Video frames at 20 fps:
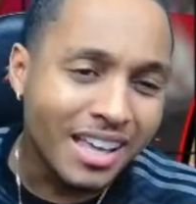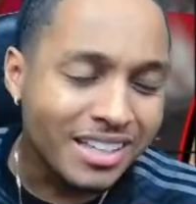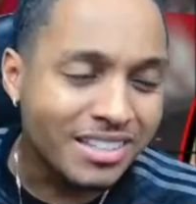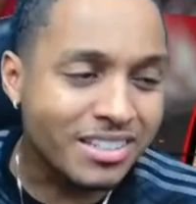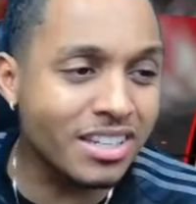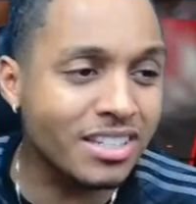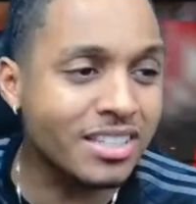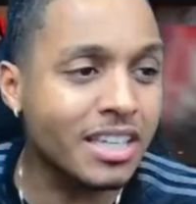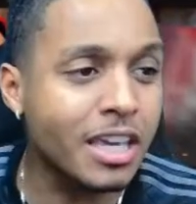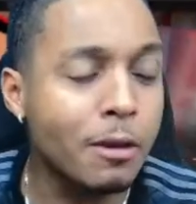
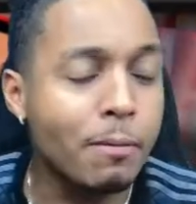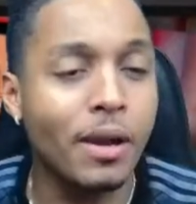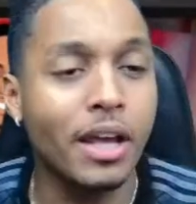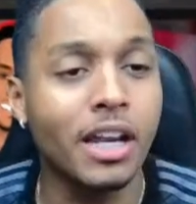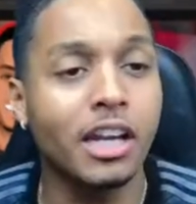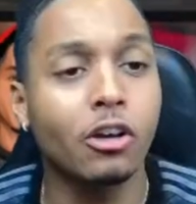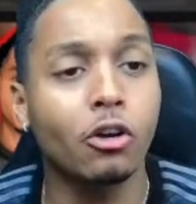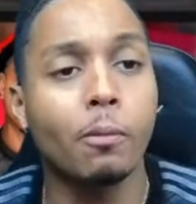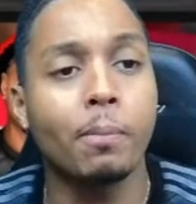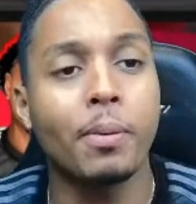Just keep it a
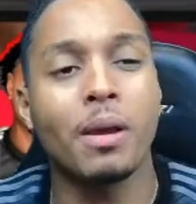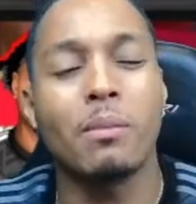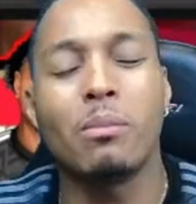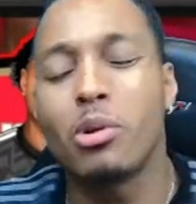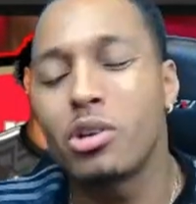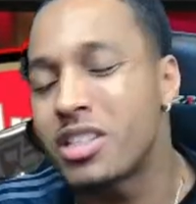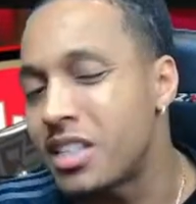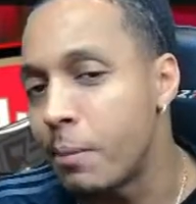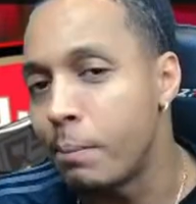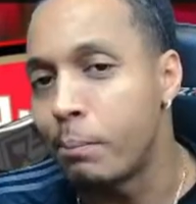little bit more
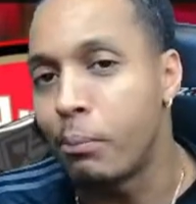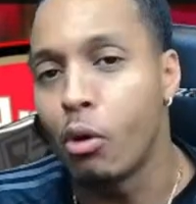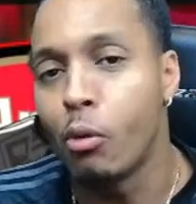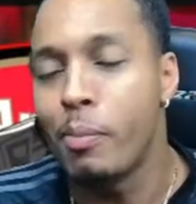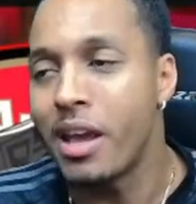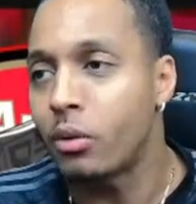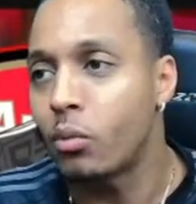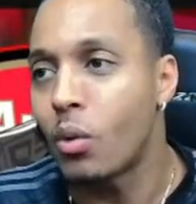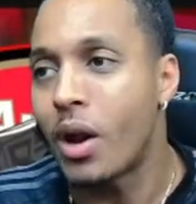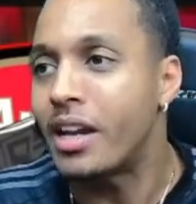simple,
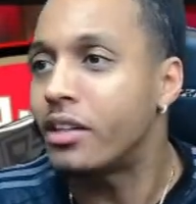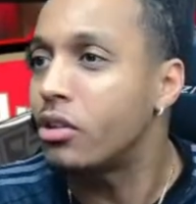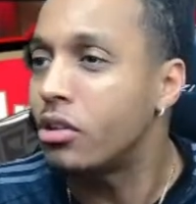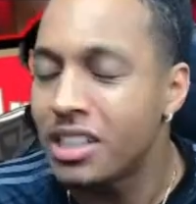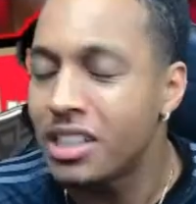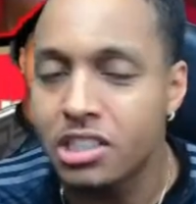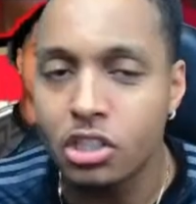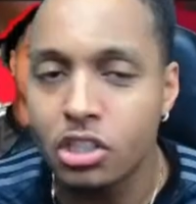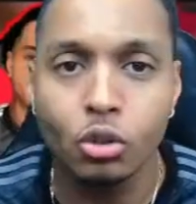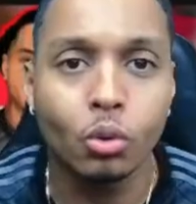Ben White. Don't
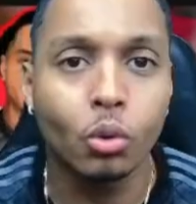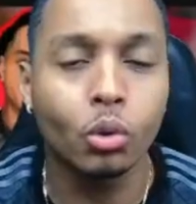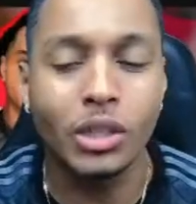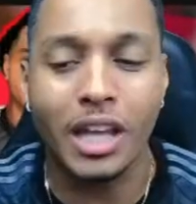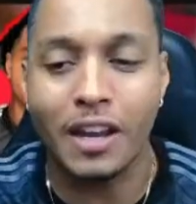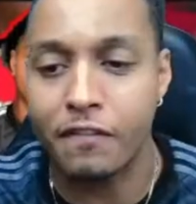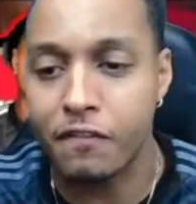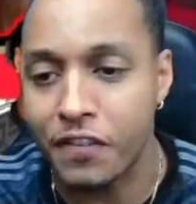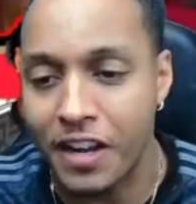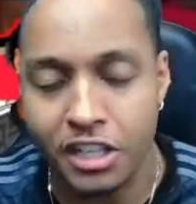need to do all
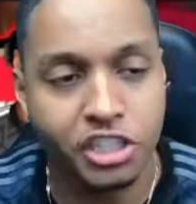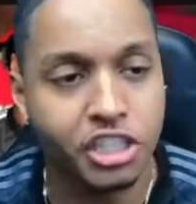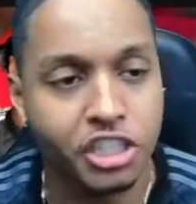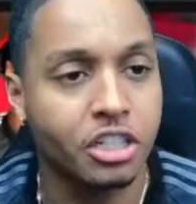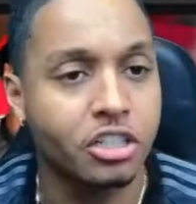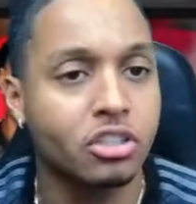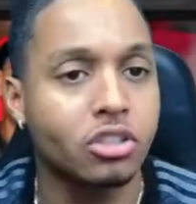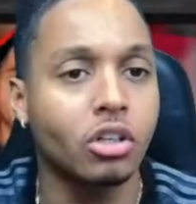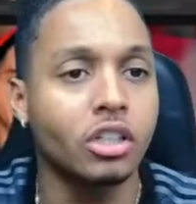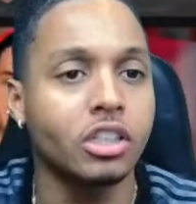that
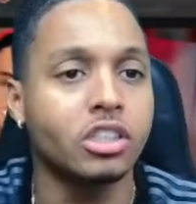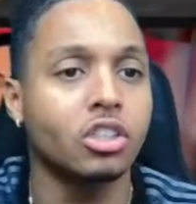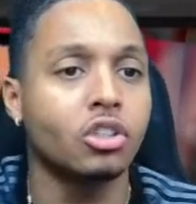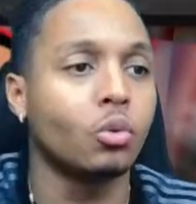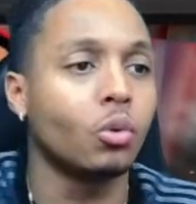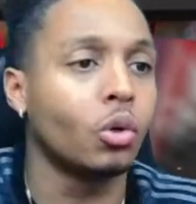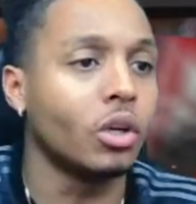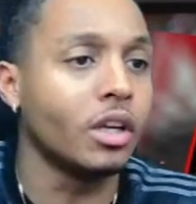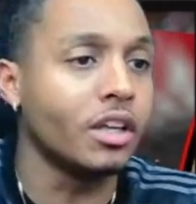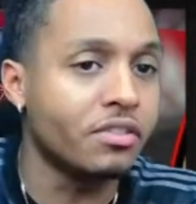flashiness. Don't need to do
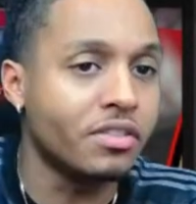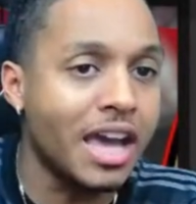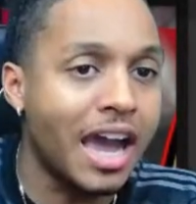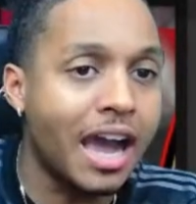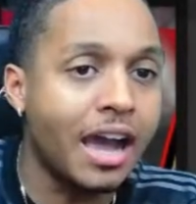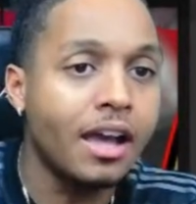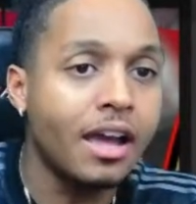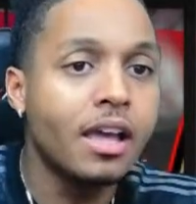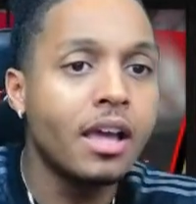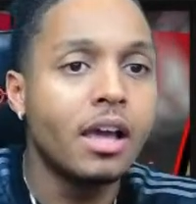all of that.